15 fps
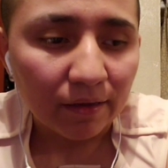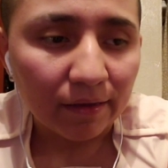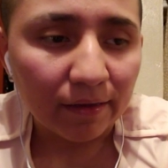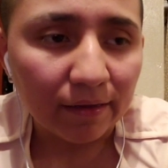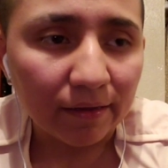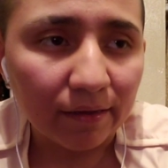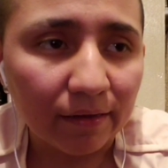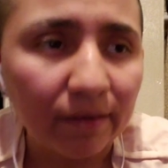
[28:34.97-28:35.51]

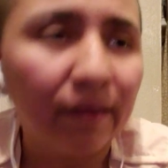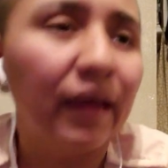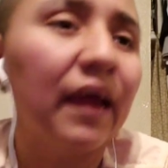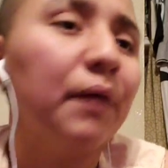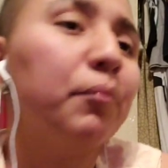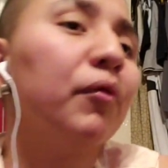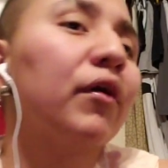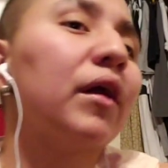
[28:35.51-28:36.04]
And
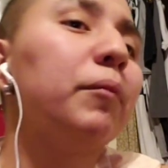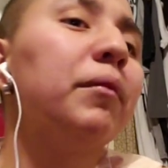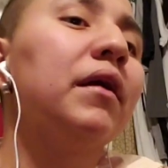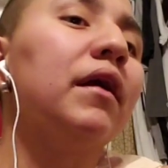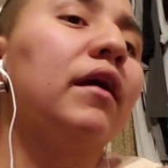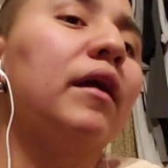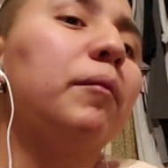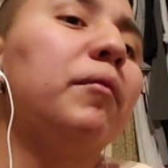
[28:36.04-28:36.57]
hey, bro, give
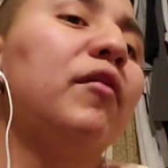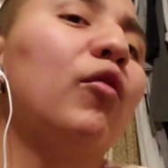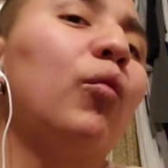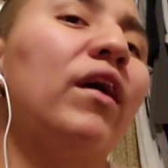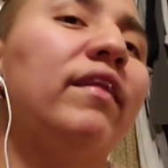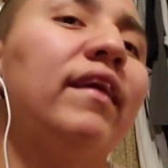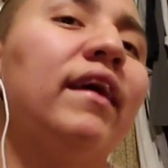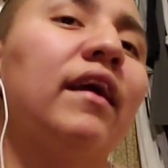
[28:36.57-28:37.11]
me the
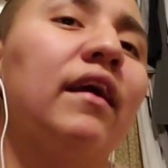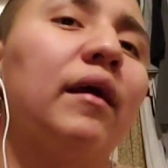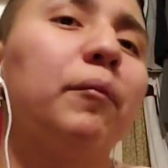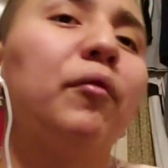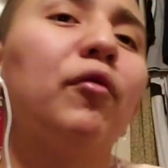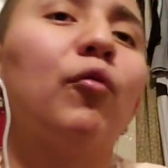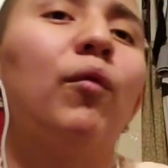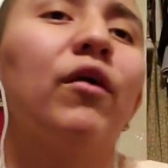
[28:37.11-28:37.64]
white thing and
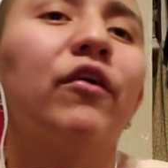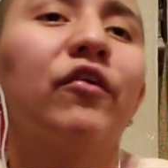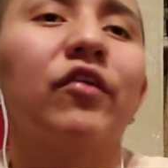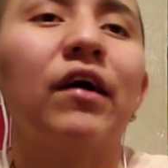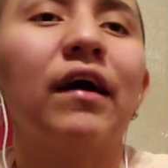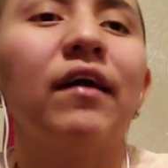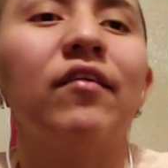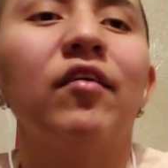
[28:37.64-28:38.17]
give me the water,
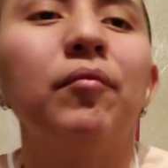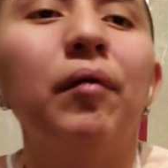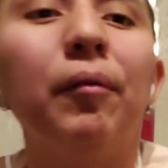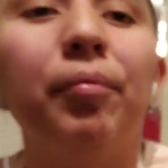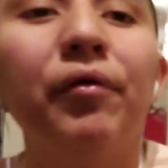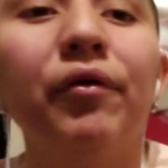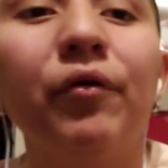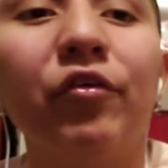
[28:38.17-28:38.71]
because I gotta take
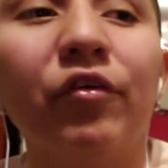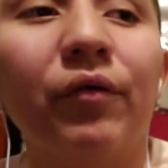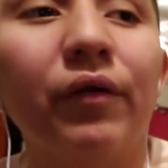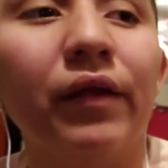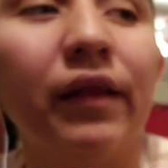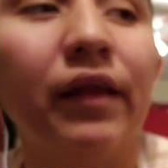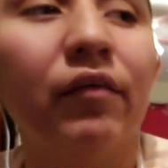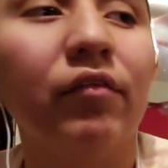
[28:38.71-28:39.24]
my pill. It's
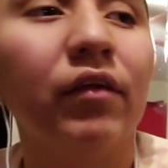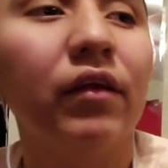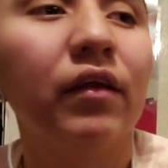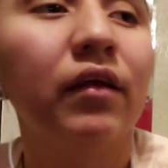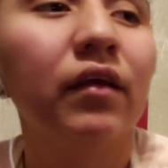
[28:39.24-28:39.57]
already 11.